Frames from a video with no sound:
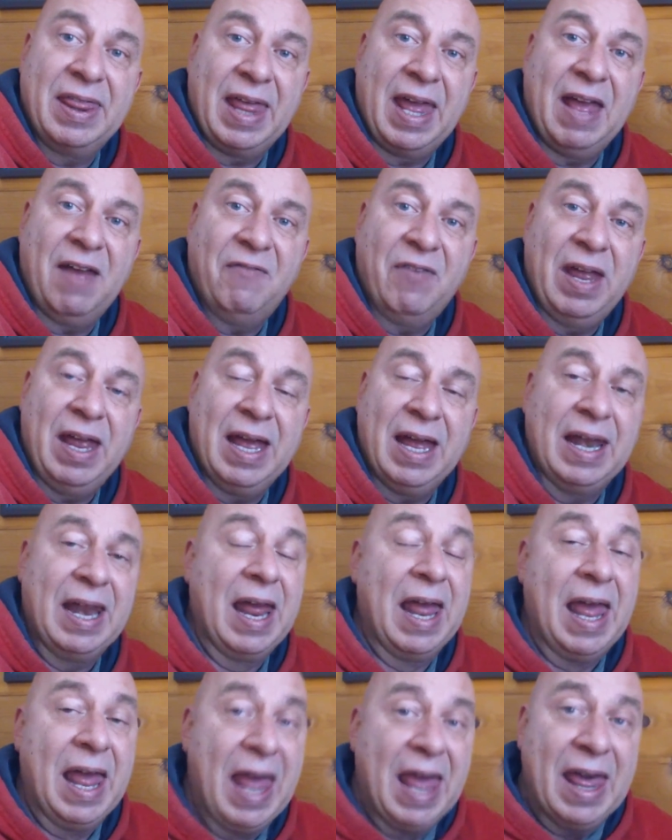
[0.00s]
that van.
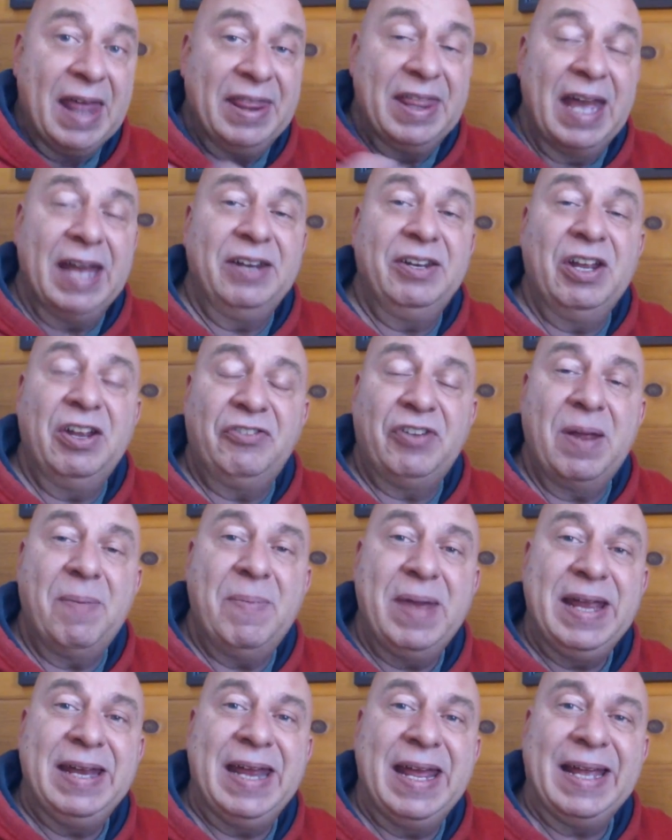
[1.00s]
That
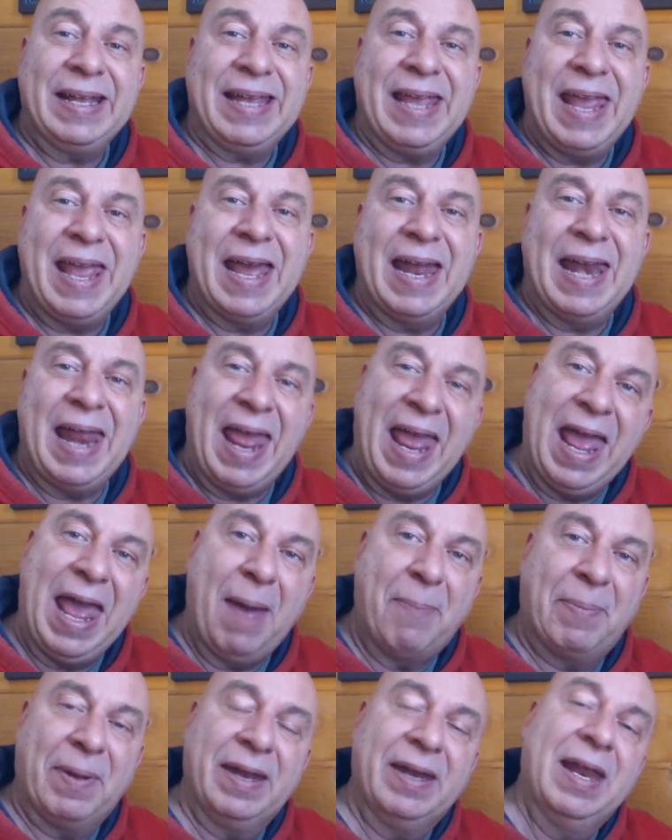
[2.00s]
doesn't mean it can't
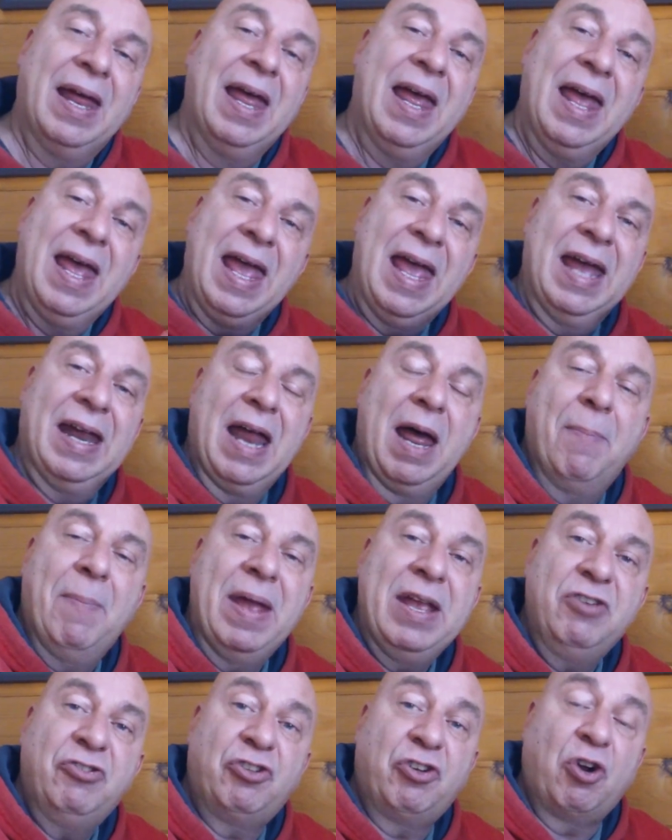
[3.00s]
happen. And I
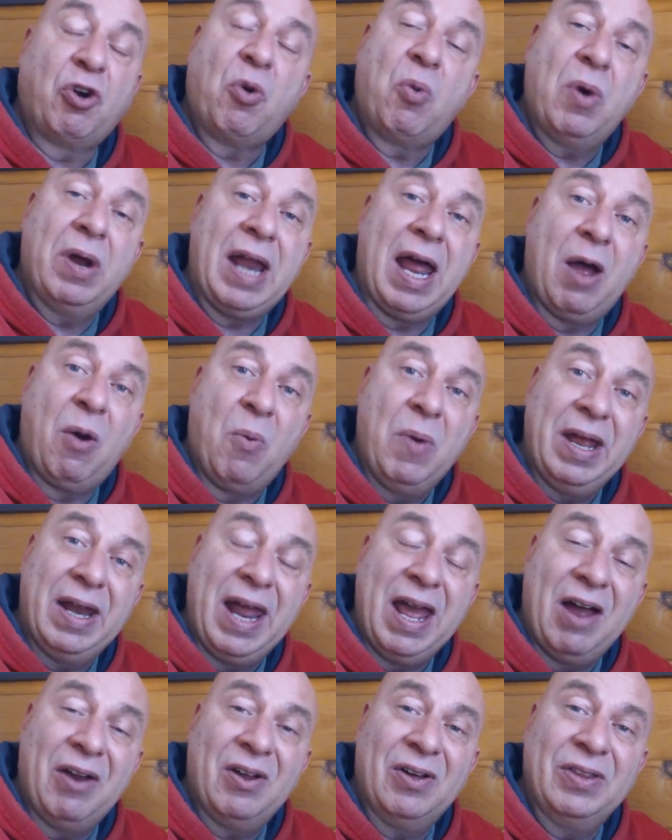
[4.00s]
made sure when I
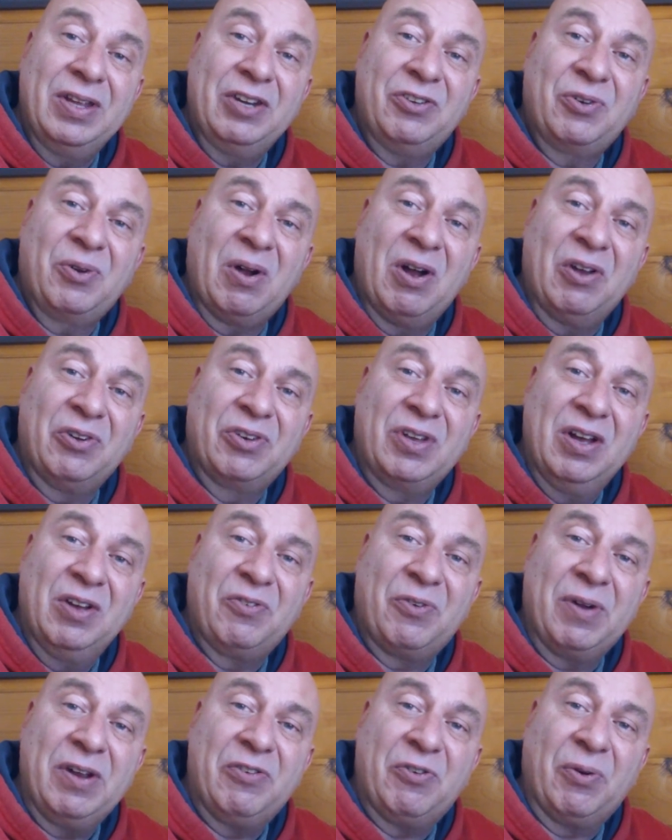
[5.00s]
went out on these
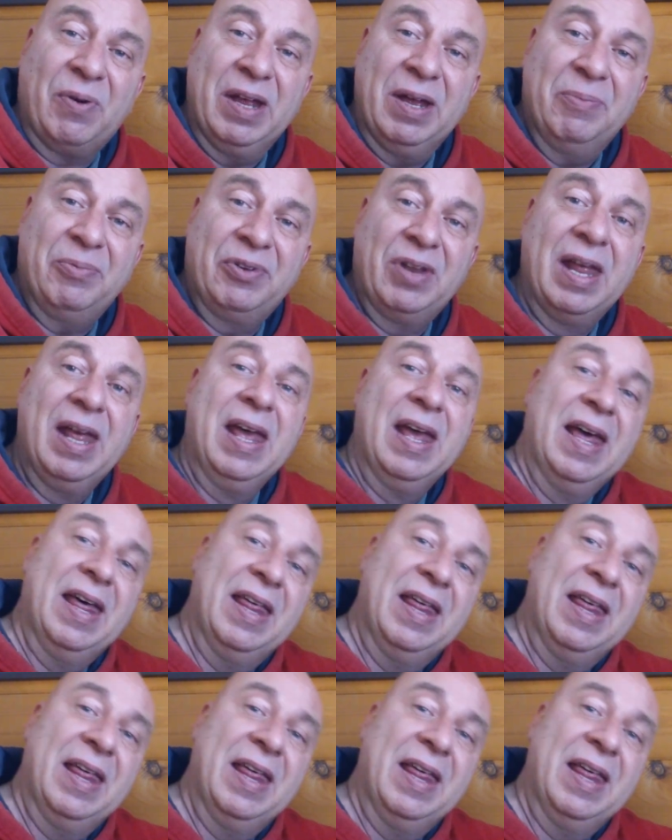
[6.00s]
cross-country trips